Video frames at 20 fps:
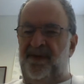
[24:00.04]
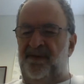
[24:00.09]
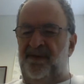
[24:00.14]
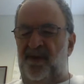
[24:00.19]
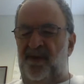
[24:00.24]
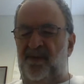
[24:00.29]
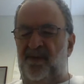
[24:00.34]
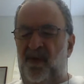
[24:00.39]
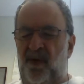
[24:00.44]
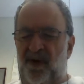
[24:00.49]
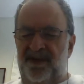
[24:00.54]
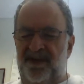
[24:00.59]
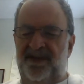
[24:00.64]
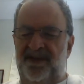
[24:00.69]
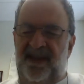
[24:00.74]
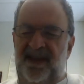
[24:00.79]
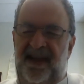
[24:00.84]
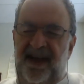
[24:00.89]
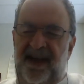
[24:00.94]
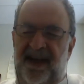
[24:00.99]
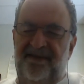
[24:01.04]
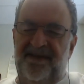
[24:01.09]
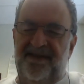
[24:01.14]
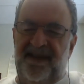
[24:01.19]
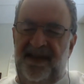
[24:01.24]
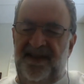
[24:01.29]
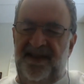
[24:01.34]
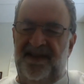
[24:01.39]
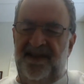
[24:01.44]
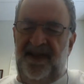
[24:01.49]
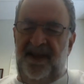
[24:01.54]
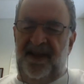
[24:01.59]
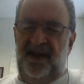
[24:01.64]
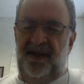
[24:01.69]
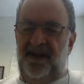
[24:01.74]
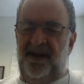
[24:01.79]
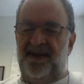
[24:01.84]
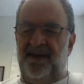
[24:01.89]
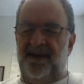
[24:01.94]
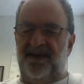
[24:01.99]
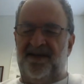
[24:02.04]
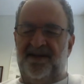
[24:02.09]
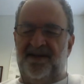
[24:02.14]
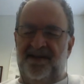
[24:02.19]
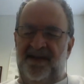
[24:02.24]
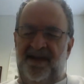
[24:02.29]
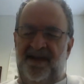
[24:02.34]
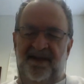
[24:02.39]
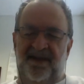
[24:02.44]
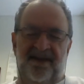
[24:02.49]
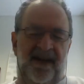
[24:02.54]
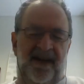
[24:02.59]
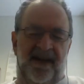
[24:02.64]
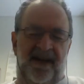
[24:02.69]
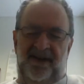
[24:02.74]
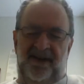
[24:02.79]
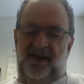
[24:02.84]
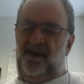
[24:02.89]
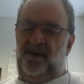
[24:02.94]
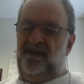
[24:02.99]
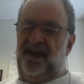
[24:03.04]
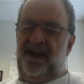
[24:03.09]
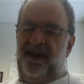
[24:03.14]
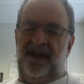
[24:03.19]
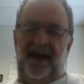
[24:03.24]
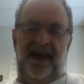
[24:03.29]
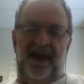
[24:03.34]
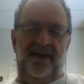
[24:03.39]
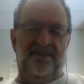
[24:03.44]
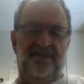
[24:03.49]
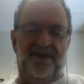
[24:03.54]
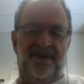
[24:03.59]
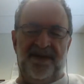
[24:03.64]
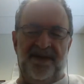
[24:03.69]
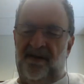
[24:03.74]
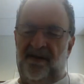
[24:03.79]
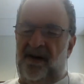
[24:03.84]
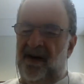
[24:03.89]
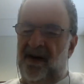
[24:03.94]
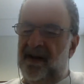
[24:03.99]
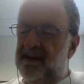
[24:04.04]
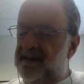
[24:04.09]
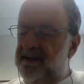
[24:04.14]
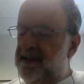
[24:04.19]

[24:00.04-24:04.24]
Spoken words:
have been reported to the FTC because they're not UV lamps at all.